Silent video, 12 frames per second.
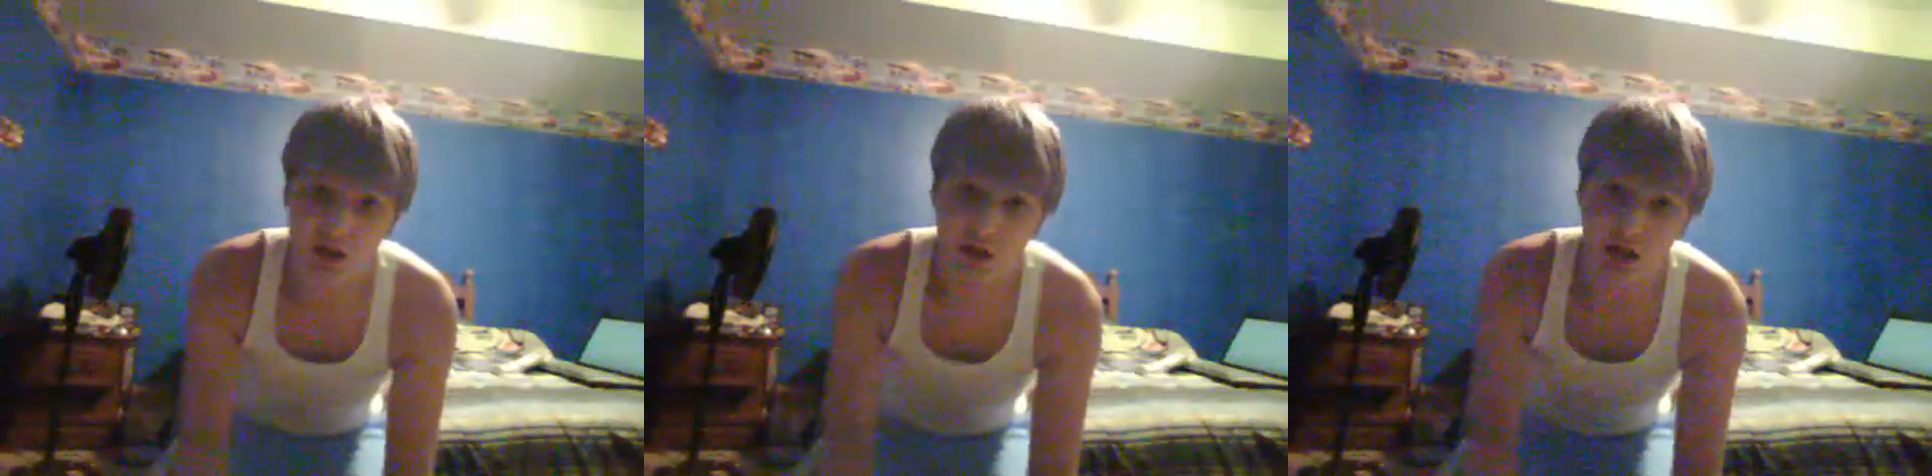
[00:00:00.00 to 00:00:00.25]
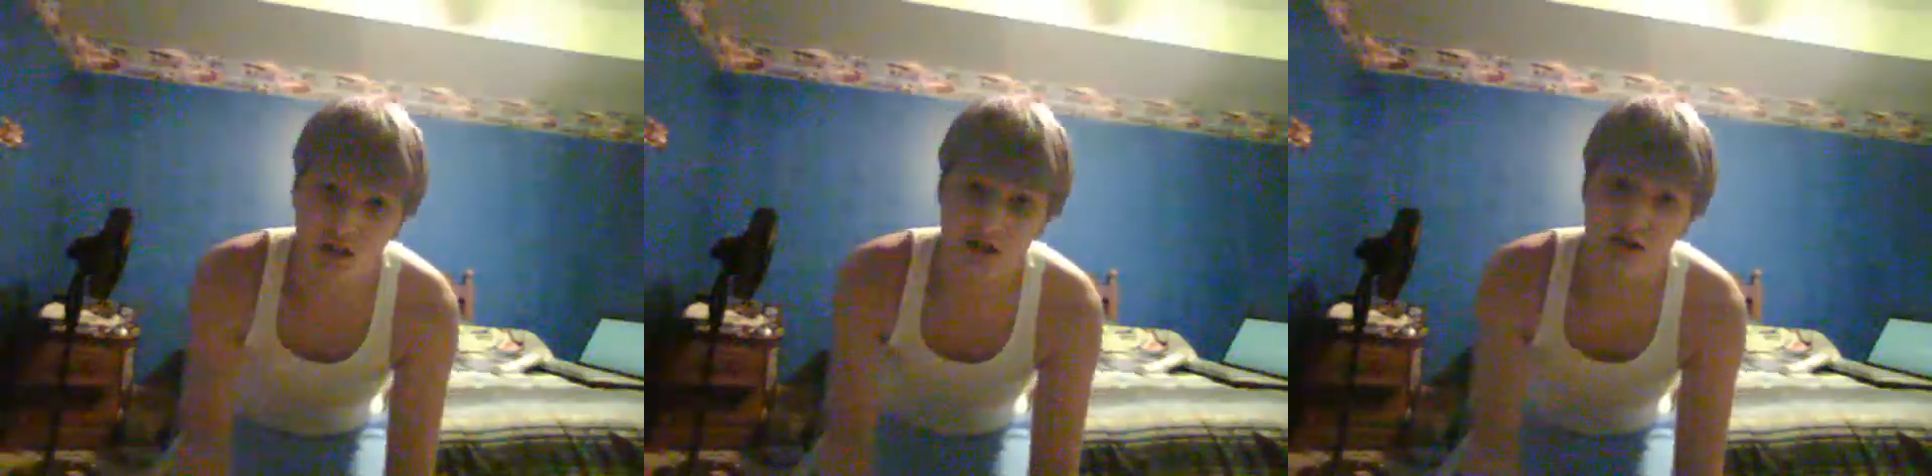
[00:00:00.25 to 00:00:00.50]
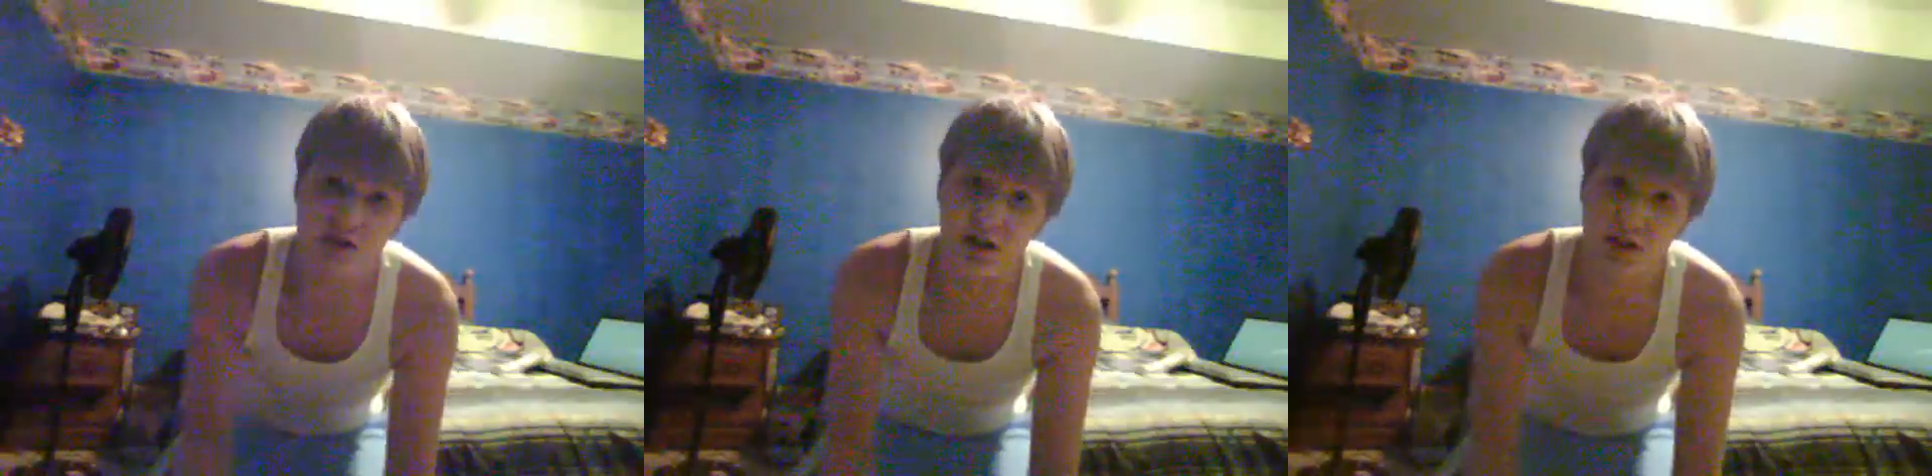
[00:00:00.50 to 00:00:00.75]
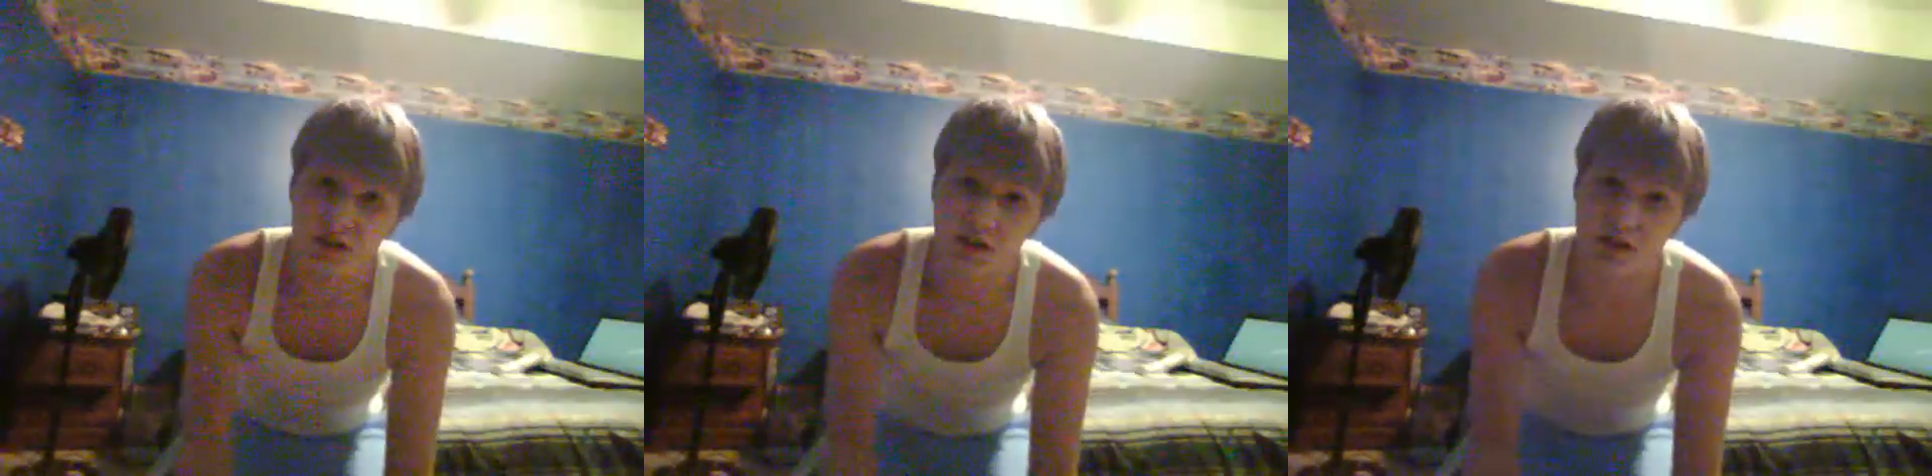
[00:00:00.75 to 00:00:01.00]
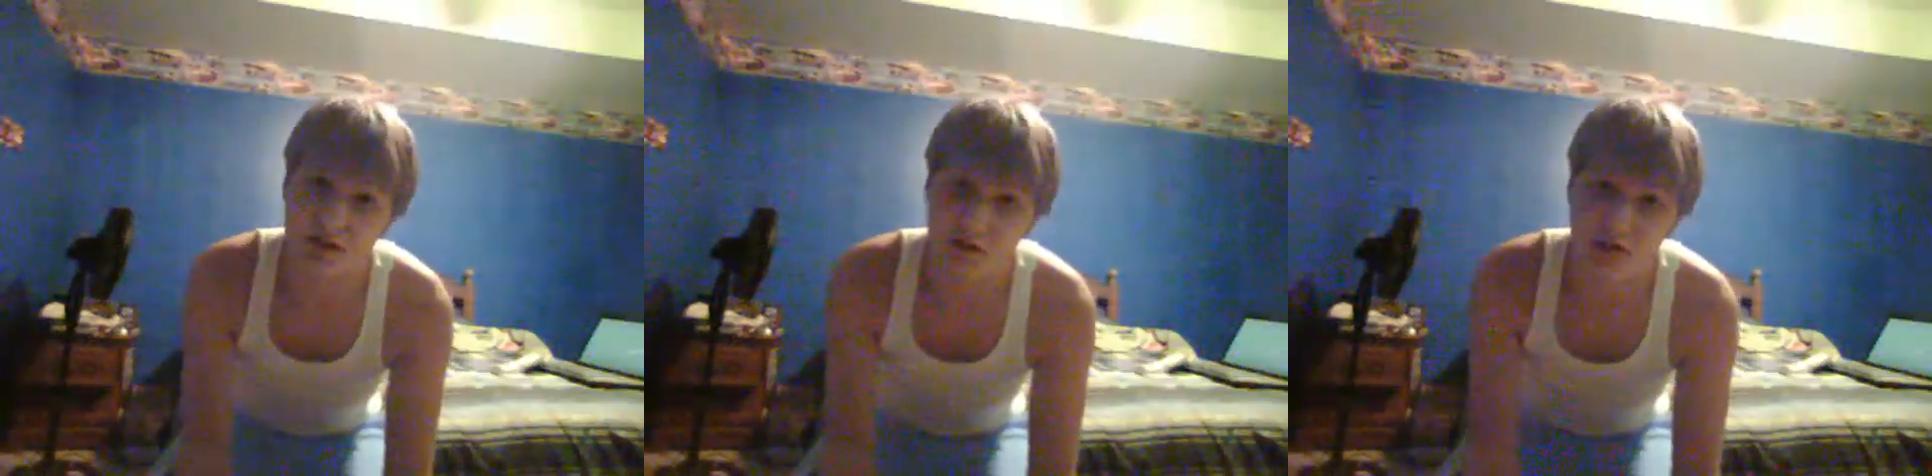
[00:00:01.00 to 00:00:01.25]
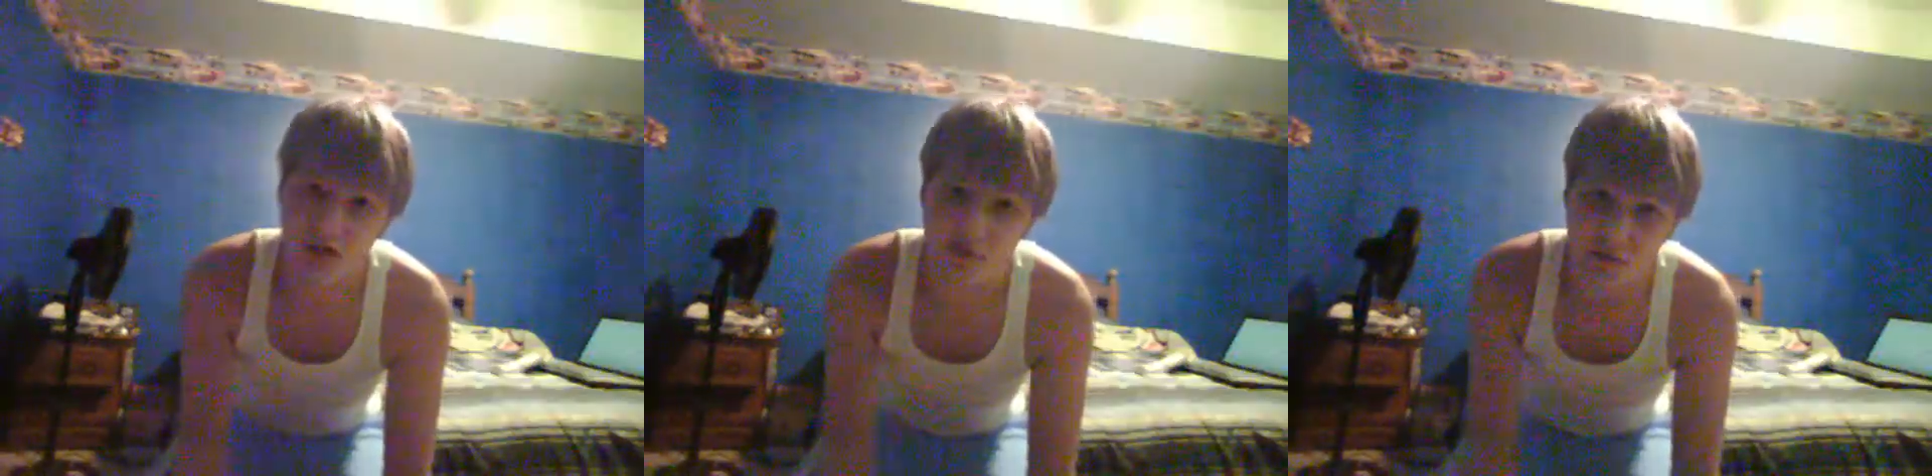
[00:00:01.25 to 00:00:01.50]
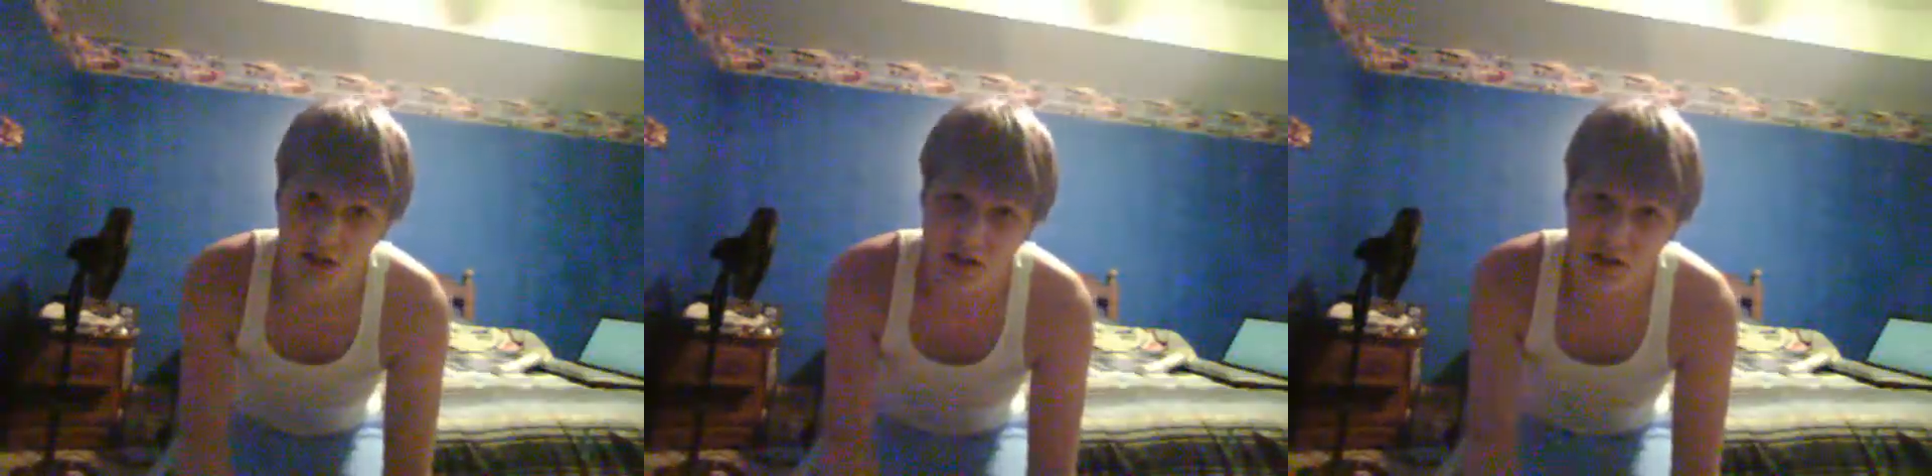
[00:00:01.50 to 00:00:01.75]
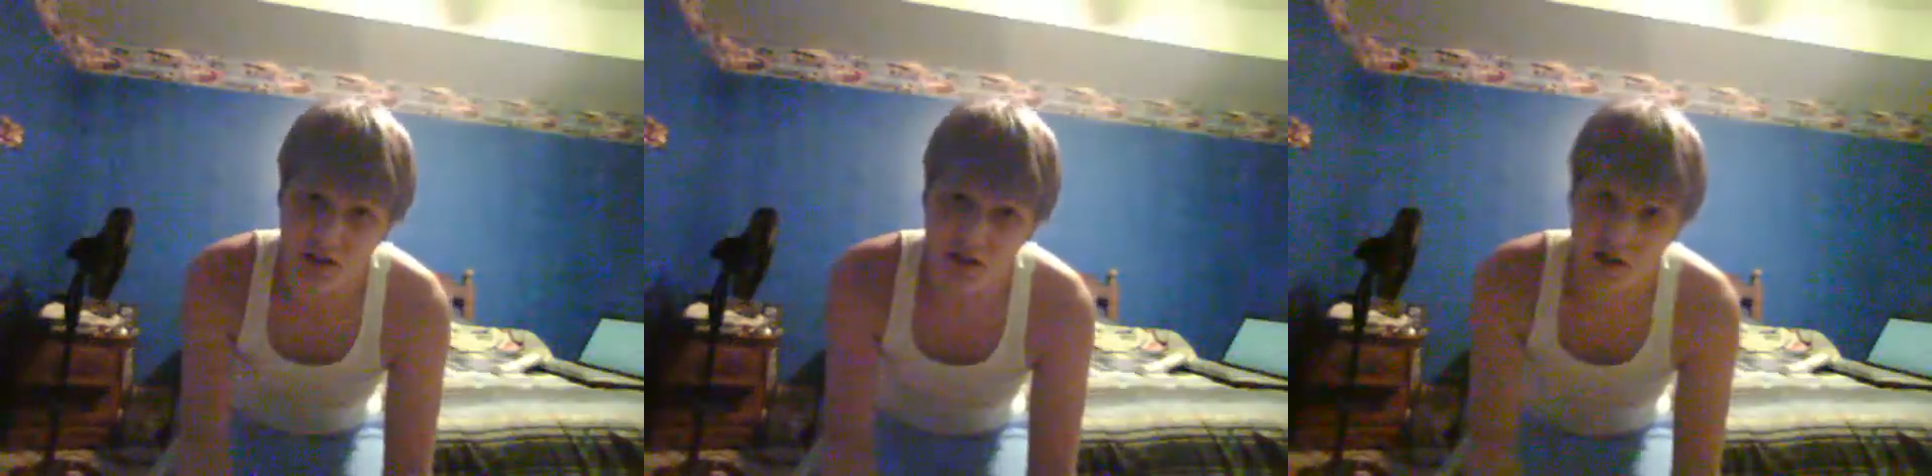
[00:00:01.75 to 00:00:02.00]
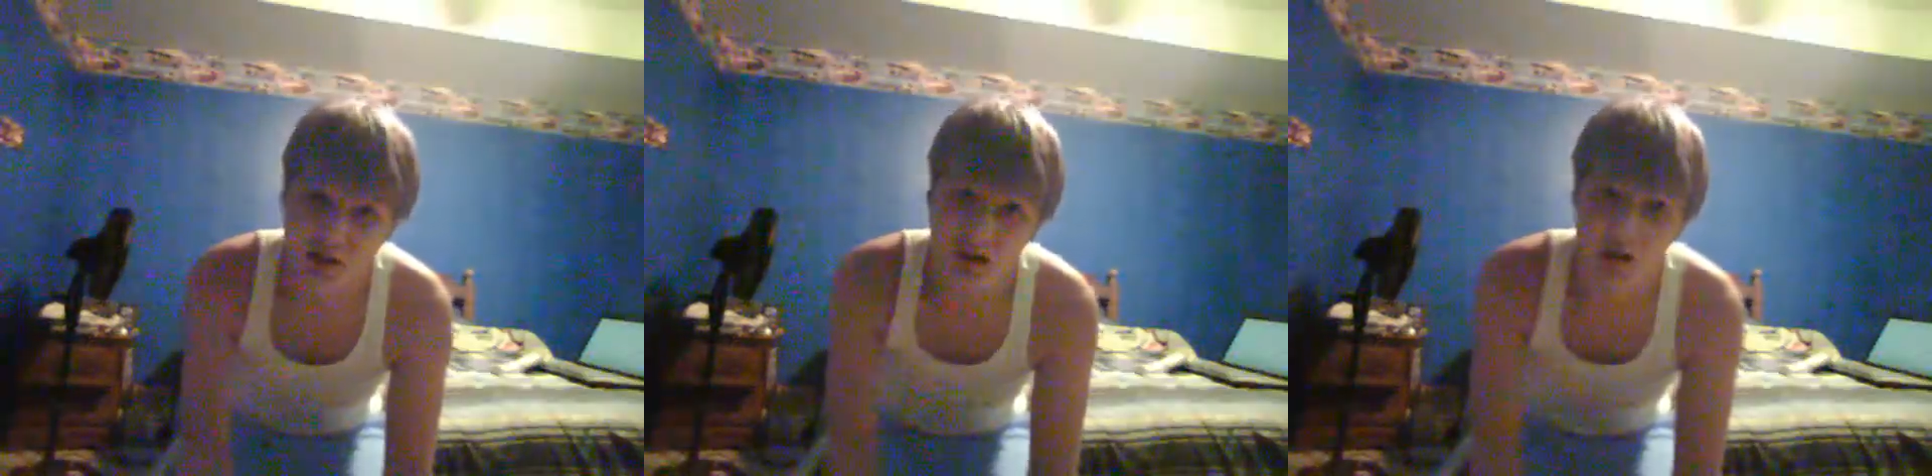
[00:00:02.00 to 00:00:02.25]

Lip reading: a lot of teams that I think look damn decent,